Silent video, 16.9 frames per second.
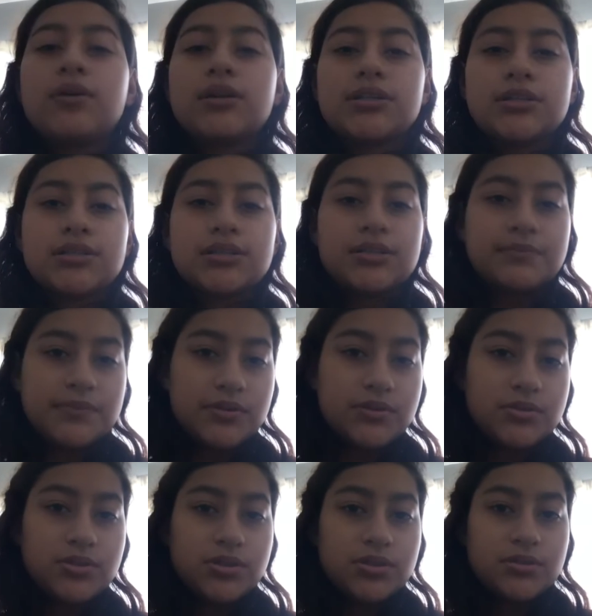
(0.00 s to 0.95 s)
watching some
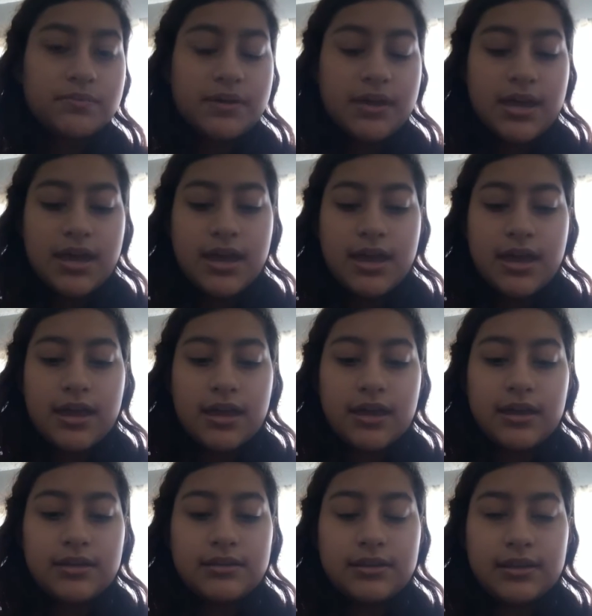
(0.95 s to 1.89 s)
YouTube.
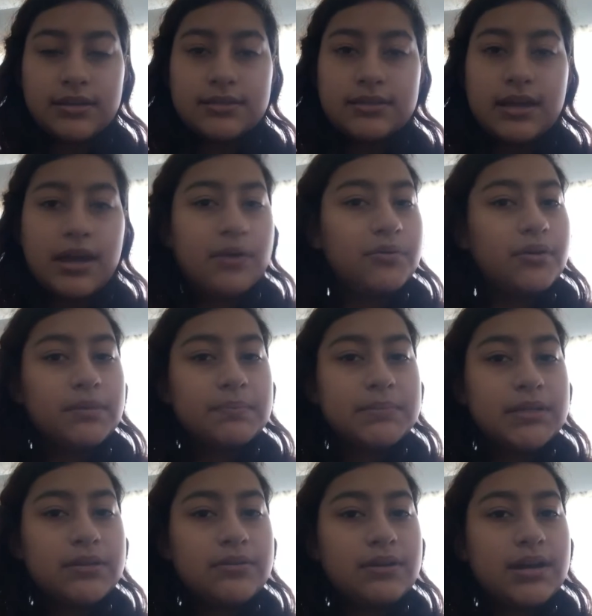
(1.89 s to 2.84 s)
And yes, I will
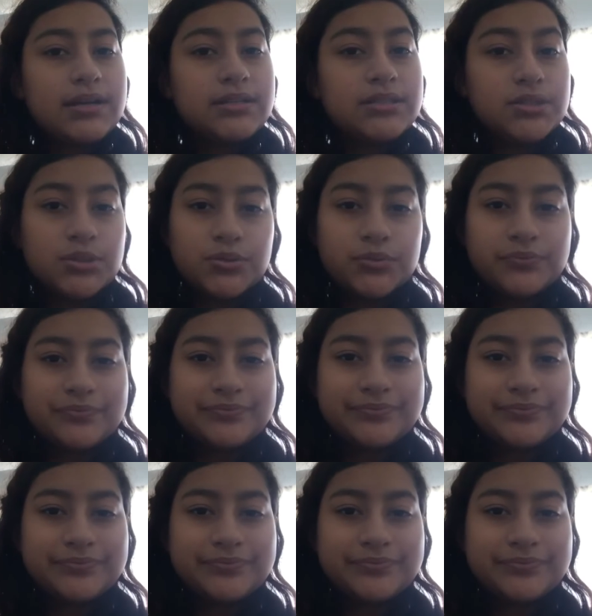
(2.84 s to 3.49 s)
update you guys soon.